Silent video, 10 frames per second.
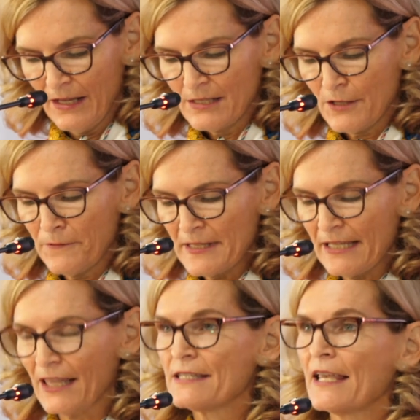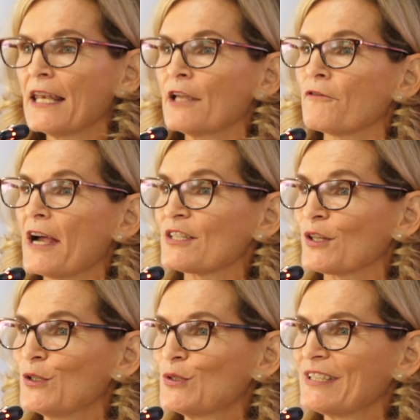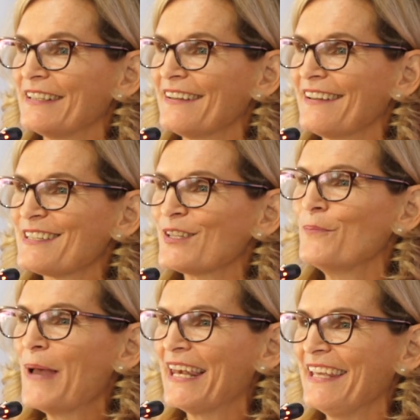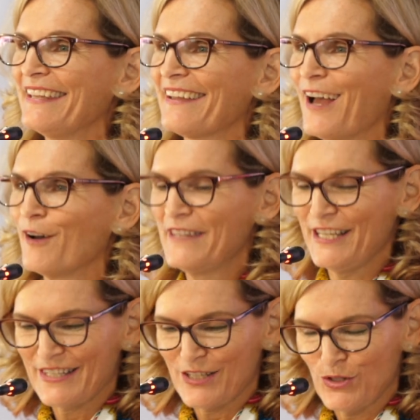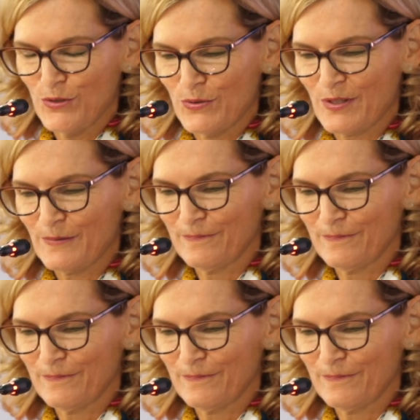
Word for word: to facilitating resolution to many of these issues.